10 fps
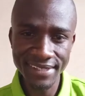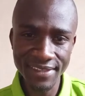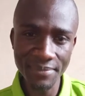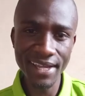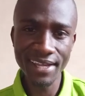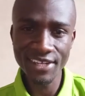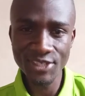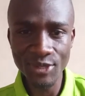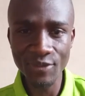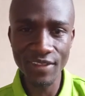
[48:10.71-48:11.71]
the
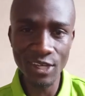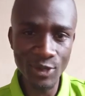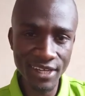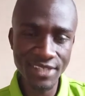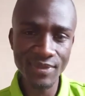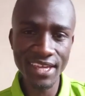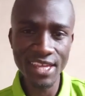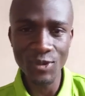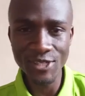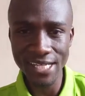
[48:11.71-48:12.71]
migration of the Luo into
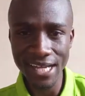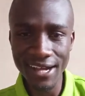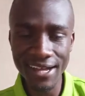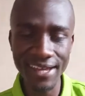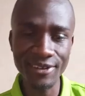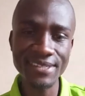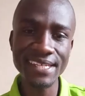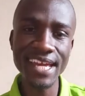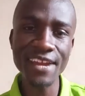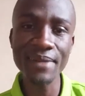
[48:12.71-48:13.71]
Kenya was
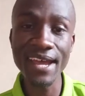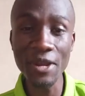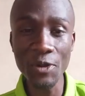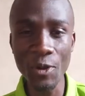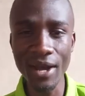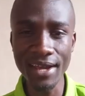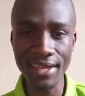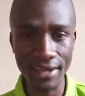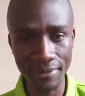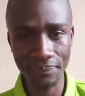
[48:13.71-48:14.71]
led by a Luo
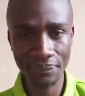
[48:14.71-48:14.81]
warrior,